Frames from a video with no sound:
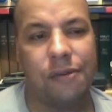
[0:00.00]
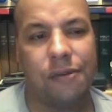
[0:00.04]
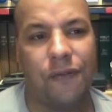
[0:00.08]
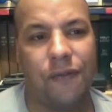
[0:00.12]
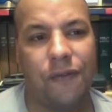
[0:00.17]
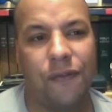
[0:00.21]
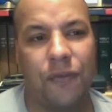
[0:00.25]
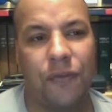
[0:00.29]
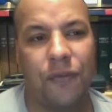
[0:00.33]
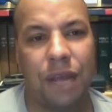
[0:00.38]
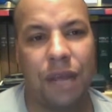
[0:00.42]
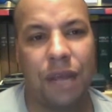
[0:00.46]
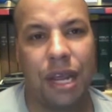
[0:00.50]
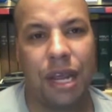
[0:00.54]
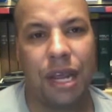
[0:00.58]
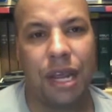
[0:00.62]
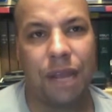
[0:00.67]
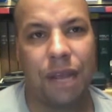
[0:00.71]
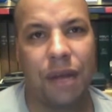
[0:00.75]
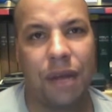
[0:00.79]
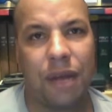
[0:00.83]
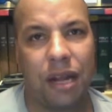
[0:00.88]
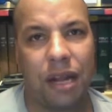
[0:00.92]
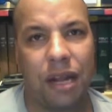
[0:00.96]
For
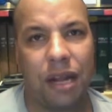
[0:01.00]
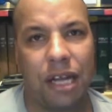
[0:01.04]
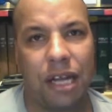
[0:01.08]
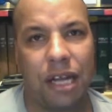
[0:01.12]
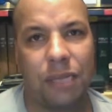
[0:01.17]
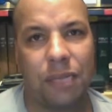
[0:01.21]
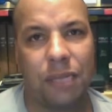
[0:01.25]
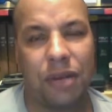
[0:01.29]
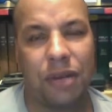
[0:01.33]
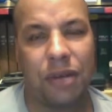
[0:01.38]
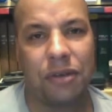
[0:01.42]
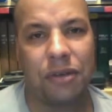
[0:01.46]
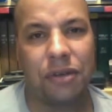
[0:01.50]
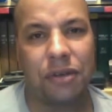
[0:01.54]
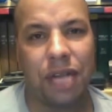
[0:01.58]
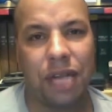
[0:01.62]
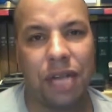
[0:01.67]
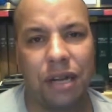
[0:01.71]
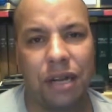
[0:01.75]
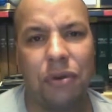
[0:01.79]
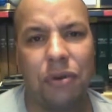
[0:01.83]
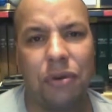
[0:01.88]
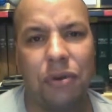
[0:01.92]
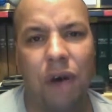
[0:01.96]
me, partly it's because
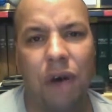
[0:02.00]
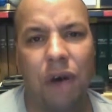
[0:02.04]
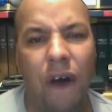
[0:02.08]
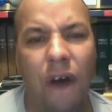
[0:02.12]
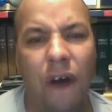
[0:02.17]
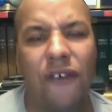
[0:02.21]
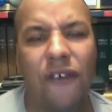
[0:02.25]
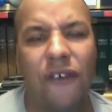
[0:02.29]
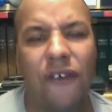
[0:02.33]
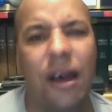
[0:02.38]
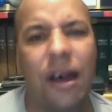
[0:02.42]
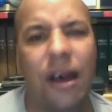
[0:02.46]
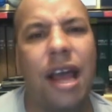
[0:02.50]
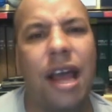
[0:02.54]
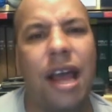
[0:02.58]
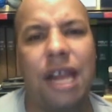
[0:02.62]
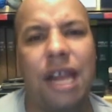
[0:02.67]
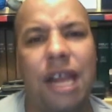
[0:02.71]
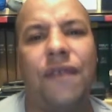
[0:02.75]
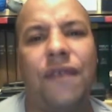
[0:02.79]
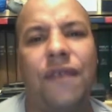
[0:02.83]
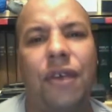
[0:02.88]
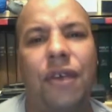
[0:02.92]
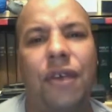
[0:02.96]
they don't offer
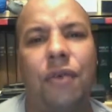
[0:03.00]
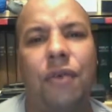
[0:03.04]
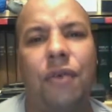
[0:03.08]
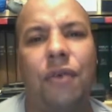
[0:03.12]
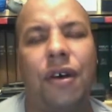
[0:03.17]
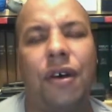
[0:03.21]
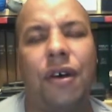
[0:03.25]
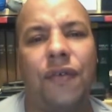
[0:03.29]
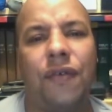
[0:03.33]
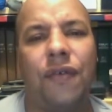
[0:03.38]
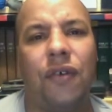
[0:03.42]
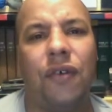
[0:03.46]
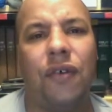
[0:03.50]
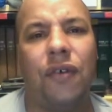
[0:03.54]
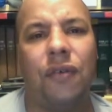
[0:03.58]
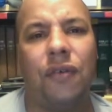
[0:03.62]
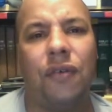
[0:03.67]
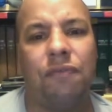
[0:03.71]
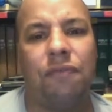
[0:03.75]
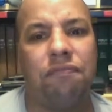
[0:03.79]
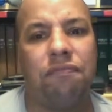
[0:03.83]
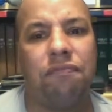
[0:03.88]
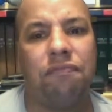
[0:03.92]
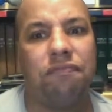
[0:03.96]
anything worth
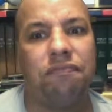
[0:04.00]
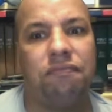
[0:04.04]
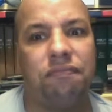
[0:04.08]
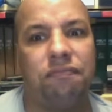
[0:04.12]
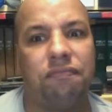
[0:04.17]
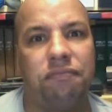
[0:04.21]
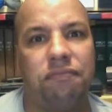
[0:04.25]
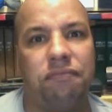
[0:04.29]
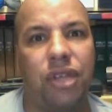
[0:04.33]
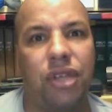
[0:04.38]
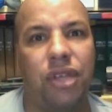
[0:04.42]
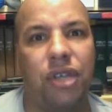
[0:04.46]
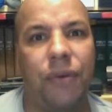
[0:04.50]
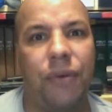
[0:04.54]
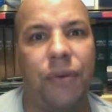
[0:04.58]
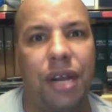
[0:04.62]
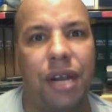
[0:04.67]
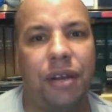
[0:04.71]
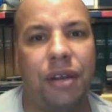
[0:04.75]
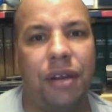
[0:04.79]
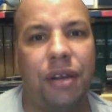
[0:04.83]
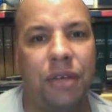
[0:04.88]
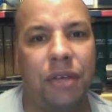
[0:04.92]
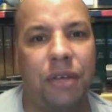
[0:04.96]

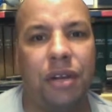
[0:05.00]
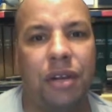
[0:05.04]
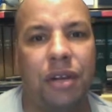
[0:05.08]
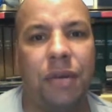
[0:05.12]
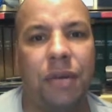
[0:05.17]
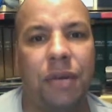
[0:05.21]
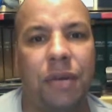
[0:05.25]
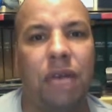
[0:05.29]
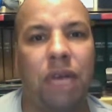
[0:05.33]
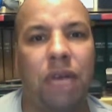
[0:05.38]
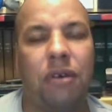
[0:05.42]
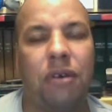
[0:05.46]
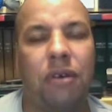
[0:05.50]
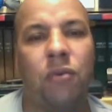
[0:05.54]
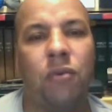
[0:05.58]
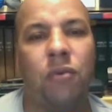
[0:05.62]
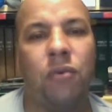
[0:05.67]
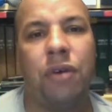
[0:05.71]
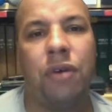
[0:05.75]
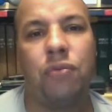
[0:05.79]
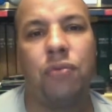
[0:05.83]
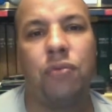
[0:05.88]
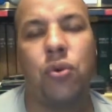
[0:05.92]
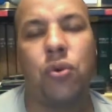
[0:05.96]
doing. I mean, look at
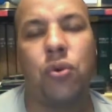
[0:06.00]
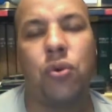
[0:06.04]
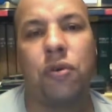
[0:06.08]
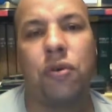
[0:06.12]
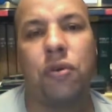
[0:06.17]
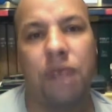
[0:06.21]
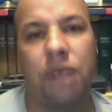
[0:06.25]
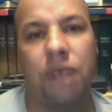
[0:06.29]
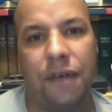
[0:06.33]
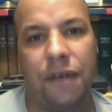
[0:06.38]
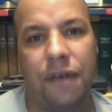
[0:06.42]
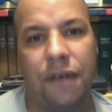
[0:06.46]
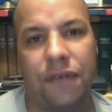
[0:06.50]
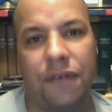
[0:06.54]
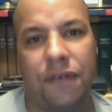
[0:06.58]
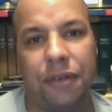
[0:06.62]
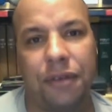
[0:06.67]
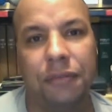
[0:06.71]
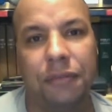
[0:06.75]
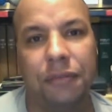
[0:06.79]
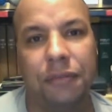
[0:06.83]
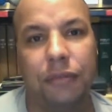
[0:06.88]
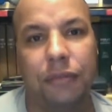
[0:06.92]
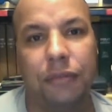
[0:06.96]
World of Warcraft.
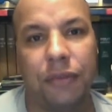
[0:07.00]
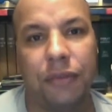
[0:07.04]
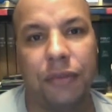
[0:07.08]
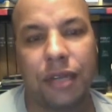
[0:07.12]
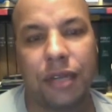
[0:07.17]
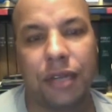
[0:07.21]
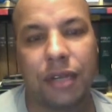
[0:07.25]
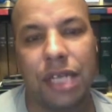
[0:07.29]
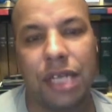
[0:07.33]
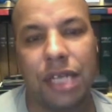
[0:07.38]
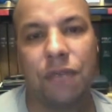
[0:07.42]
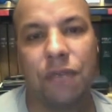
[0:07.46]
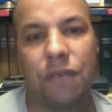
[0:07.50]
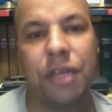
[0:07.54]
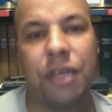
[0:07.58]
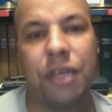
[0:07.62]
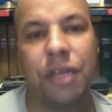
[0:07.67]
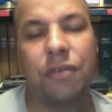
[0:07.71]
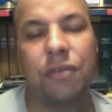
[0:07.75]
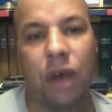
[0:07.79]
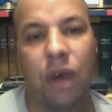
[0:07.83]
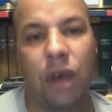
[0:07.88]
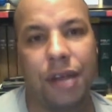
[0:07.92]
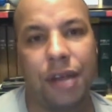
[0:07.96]
There's a
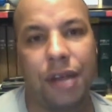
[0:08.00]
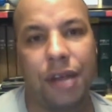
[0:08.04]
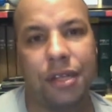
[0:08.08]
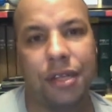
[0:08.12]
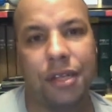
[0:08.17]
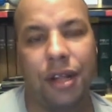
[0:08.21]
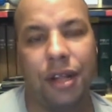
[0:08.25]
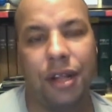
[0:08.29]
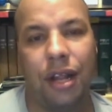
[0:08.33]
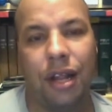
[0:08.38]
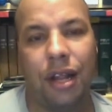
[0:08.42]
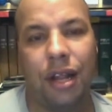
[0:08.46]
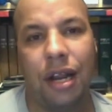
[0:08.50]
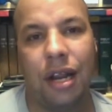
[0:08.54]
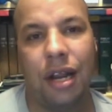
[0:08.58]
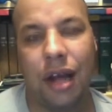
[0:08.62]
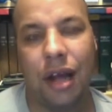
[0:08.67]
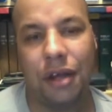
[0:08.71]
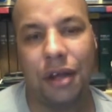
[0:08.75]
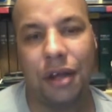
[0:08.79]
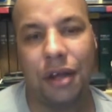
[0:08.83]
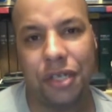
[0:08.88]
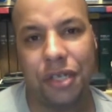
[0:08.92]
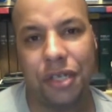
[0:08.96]
reason why it's the
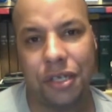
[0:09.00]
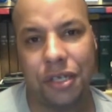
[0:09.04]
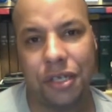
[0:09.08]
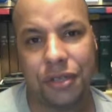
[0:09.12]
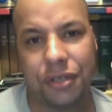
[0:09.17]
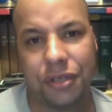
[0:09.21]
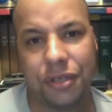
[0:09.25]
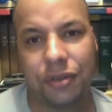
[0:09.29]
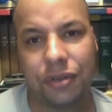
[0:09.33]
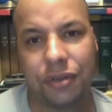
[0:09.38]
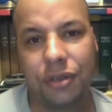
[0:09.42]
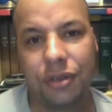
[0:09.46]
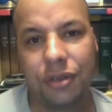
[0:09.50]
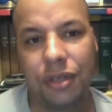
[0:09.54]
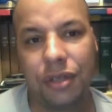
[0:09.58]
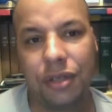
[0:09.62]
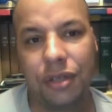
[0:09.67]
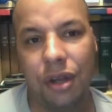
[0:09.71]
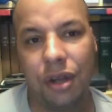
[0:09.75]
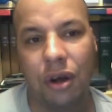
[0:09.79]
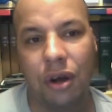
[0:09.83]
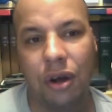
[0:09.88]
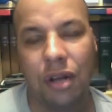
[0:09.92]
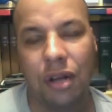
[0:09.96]
largest
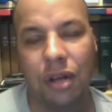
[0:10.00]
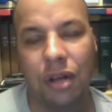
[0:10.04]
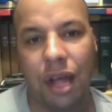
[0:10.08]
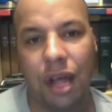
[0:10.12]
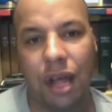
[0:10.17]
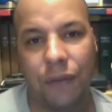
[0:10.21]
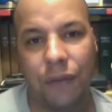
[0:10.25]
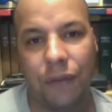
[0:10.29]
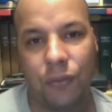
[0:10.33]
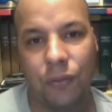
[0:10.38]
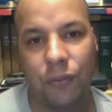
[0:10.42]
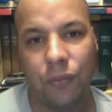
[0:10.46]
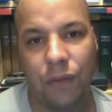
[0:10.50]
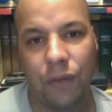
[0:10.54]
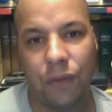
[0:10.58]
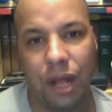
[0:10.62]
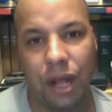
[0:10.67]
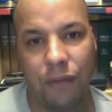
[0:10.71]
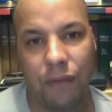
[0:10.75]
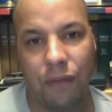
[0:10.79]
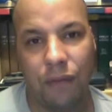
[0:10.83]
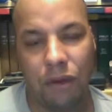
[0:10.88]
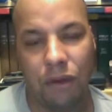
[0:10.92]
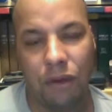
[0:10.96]
online
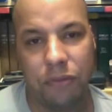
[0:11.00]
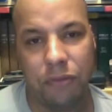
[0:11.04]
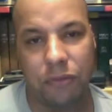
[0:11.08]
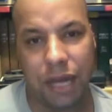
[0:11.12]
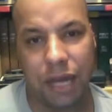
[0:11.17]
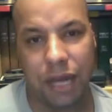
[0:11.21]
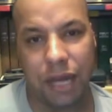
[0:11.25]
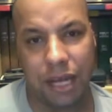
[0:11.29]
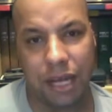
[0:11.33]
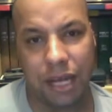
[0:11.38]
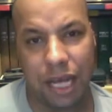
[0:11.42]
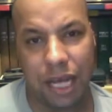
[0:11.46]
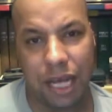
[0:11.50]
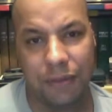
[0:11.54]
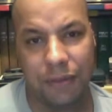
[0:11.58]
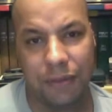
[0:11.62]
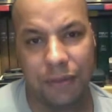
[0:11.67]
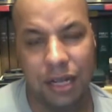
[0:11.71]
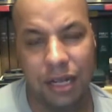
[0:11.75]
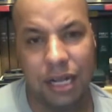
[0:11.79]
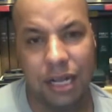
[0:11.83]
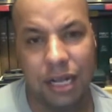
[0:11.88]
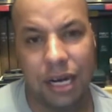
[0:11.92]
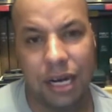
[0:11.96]
role-playing game,
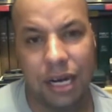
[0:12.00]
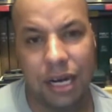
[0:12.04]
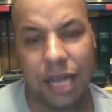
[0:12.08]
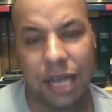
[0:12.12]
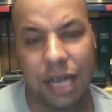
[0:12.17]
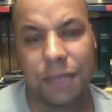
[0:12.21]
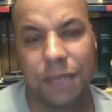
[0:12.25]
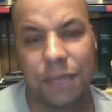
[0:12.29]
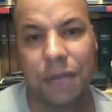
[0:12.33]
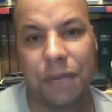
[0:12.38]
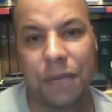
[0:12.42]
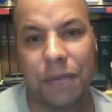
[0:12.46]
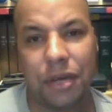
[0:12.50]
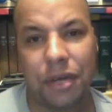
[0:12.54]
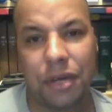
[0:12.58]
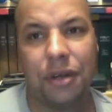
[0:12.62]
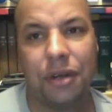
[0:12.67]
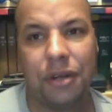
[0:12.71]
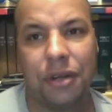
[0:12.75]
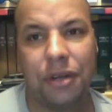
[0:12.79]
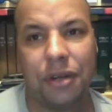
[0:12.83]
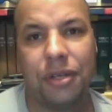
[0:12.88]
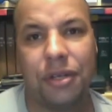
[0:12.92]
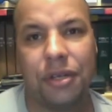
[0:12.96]
and that's
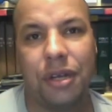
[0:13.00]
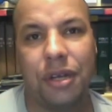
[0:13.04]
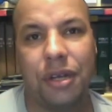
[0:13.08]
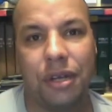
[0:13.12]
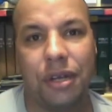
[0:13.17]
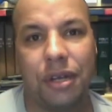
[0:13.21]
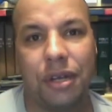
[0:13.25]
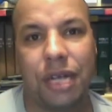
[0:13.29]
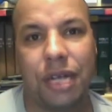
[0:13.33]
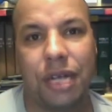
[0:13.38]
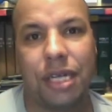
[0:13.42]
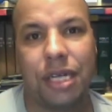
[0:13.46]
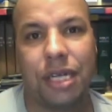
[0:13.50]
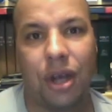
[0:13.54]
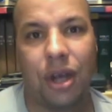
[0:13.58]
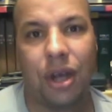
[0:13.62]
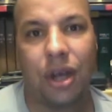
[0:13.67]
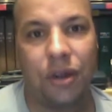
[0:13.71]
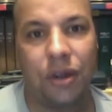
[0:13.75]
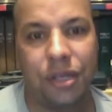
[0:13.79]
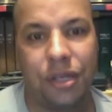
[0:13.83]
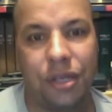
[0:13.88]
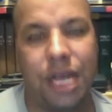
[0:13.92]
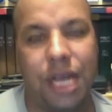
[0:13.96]
because there's
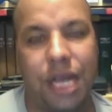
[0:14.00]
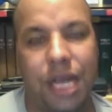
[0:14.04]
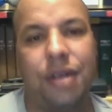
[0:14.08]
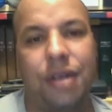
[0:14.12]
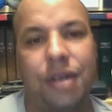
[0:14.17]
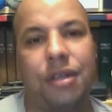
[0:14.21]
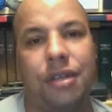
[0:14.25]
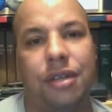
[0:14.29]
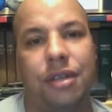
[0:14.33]
content,